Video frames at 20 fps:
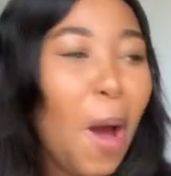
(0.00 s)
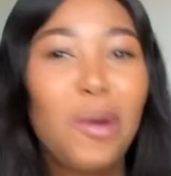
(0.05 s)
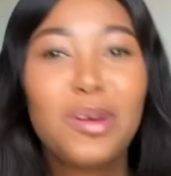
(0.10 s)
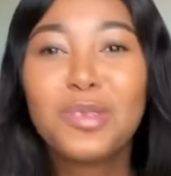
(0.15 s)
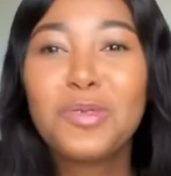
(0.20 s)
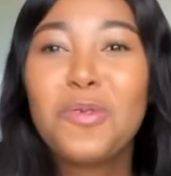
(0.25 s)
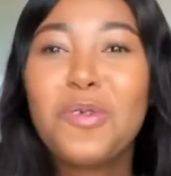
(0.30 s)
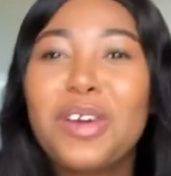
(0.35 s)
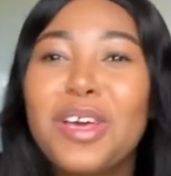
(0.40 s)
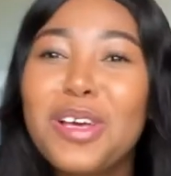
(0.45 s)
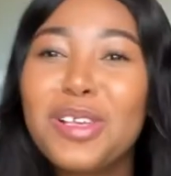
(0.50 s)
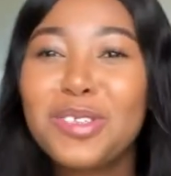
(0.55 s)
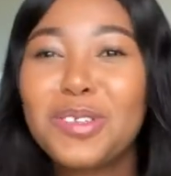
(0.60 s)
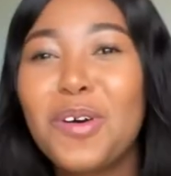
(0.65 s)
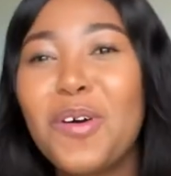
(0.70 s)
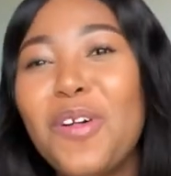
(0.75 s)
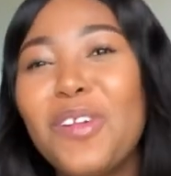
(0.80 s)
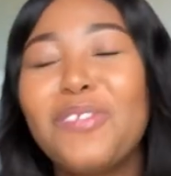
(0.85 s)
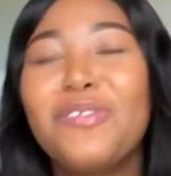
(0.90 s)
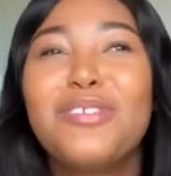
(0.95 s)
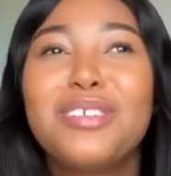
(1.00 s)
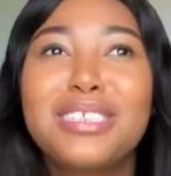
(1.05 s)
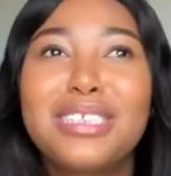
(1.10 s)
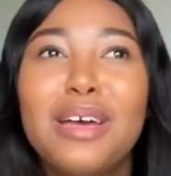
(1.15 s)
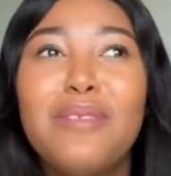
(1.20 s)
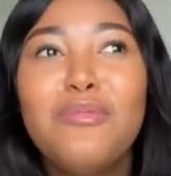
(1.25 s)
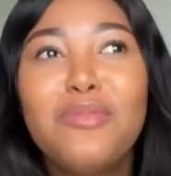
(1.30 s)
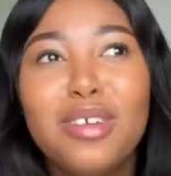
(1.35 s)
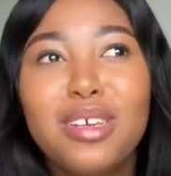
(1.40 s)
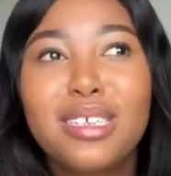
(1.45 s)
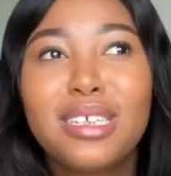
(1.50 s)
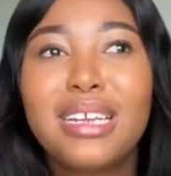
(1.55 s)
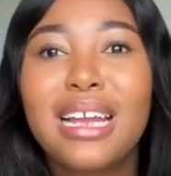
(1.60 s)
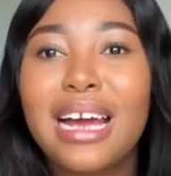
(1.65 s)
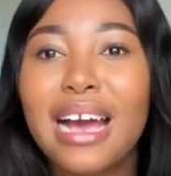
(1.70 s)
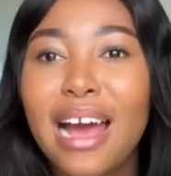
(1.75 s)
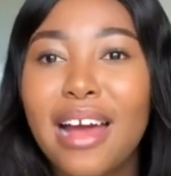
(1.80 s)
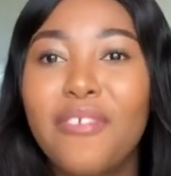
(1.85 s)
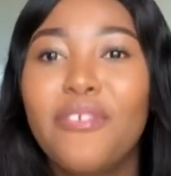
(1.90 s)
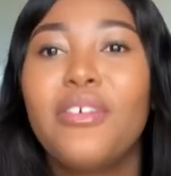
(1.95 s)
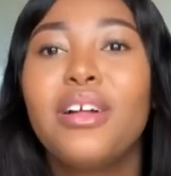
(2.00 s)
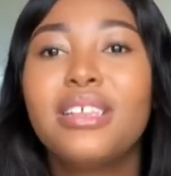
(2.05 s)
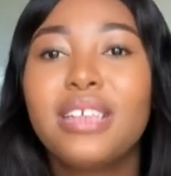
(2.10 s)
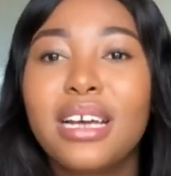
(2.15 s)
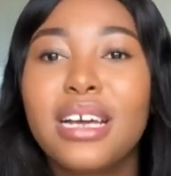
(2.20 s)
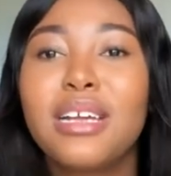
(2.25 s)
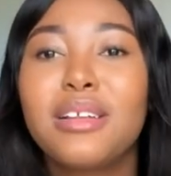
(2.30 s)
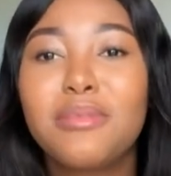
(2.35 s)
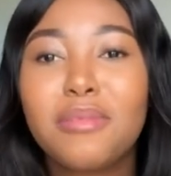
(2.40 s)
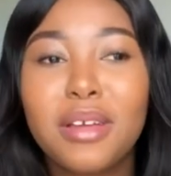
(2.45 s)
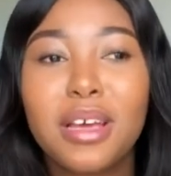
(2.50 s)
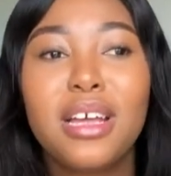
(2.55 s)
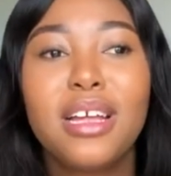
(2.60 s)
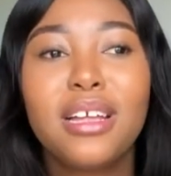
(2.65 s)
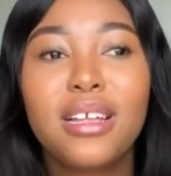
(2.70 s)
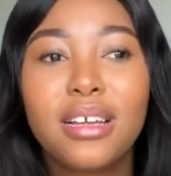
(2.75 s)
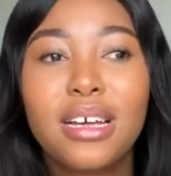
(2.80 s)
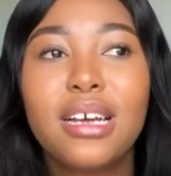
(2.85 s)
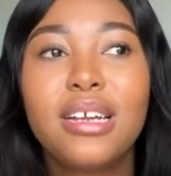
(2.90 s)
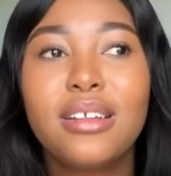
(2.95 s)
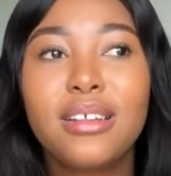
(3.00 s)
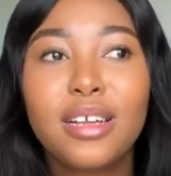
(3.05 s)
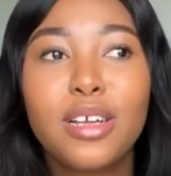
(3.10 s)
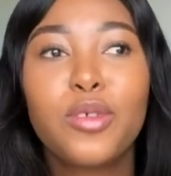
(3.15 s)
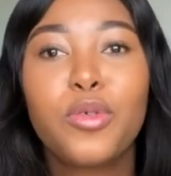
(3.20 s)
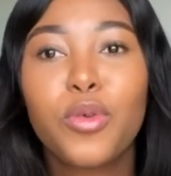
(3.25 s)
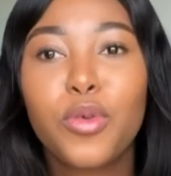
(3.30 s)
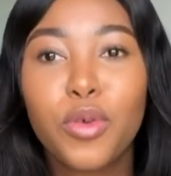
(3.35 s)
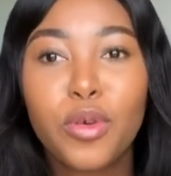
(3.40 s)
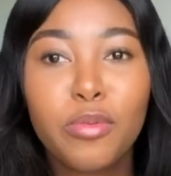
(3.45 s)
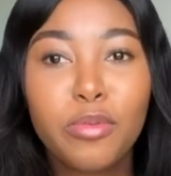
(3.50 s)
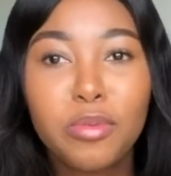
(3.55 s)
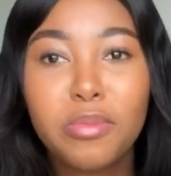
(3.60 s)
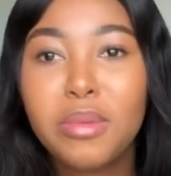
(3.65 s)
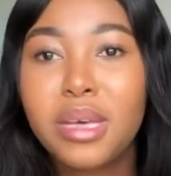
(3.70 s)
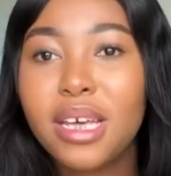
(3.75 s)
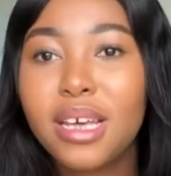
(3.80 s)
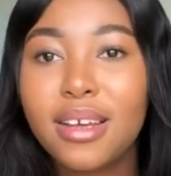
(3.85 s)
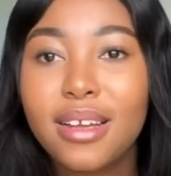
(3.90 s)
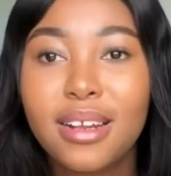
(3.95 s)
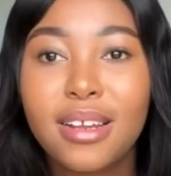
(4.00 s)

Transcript: walking tall for some reason. Like I felt like it groomed me.